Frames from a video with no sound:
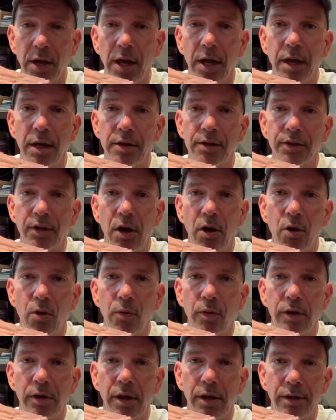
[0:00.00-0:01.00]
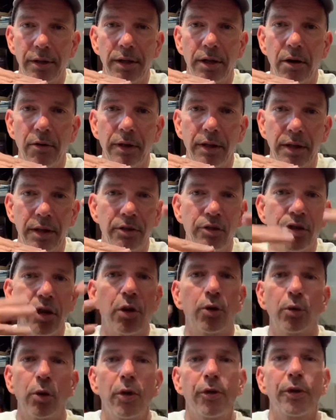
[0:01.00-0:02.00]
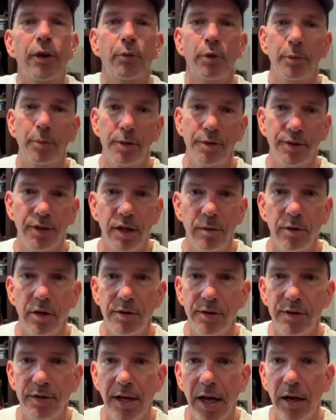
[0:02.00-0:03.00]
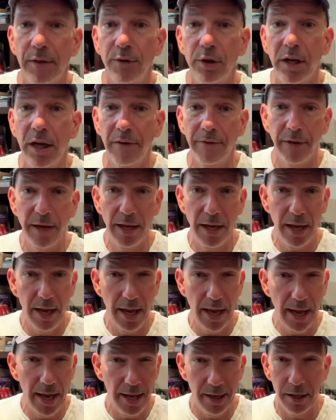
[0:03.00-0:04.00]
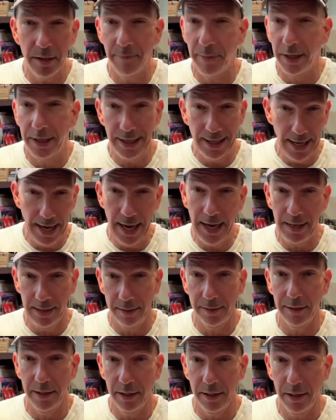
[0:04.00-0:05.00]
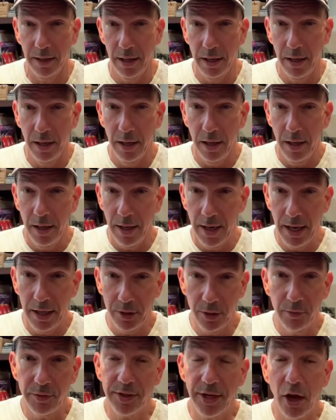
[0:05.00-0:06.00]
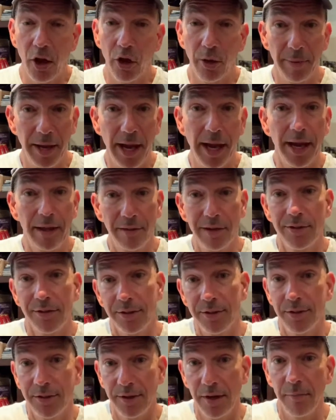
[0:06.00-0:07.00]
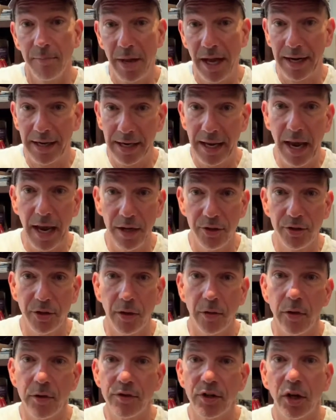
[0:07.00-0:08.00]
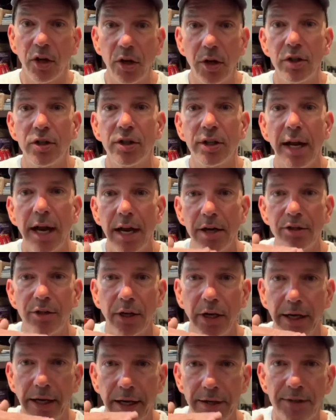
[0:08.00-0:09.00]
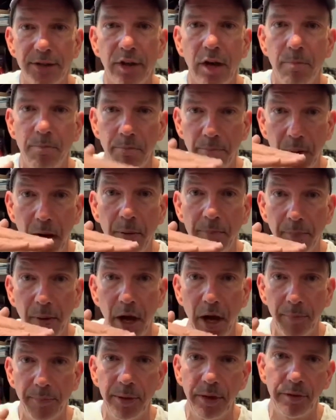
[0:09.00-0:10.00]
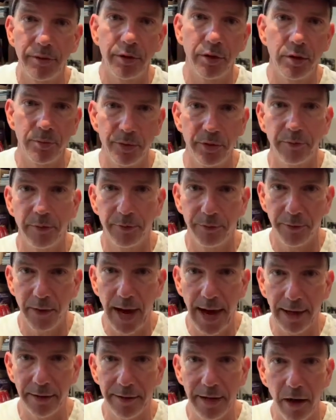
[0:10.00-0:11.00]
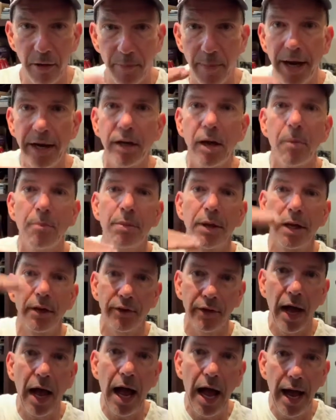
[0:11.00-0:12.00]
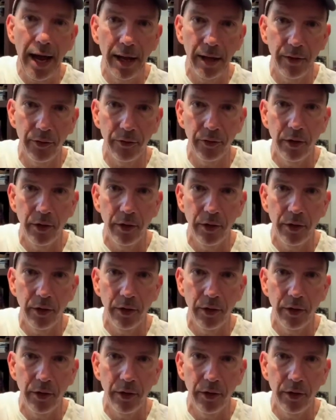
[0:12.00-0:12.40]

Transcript: So in general rule of thumb with placebos is that if you give anybody anything, and you tell them, hey, this is a medication, there's a good chance you're going to get some bump up in terms of effect. Now, it might not be as high as